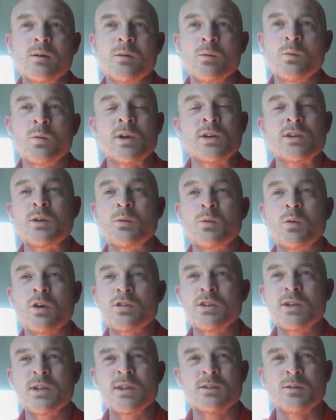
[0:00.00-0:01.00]

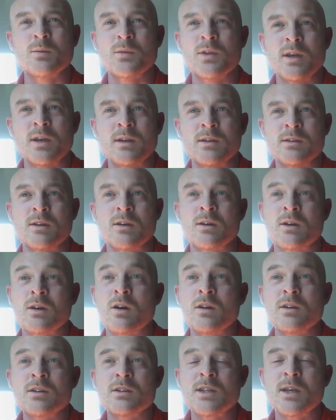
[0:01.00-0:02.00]
wishy-washy in something as a
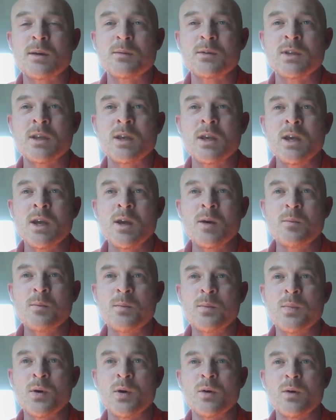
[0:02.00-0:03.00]
concept,
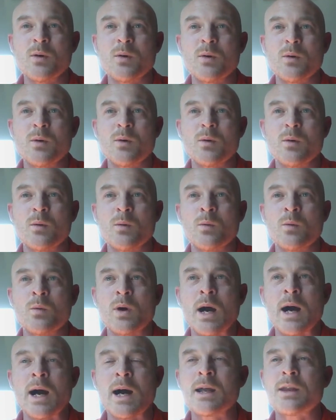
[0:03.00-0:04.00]
but
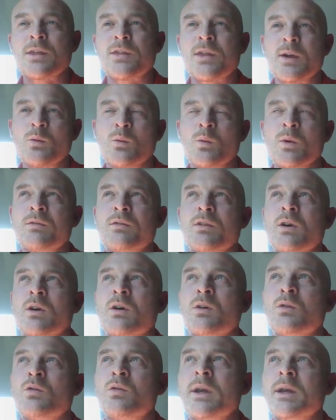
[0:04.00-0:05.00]
I think we've
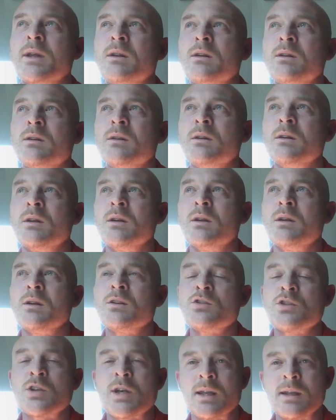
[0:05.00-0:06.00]
got a real
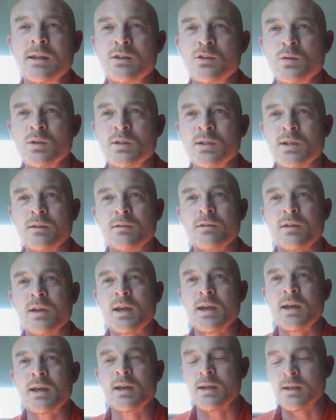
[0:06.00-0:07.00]
challenge with
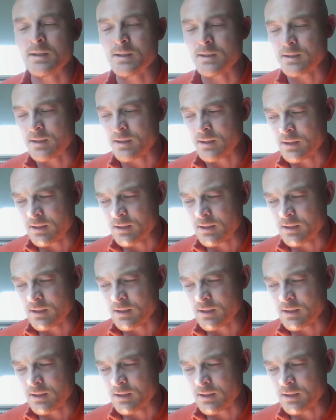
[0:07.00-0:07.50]
self-care. And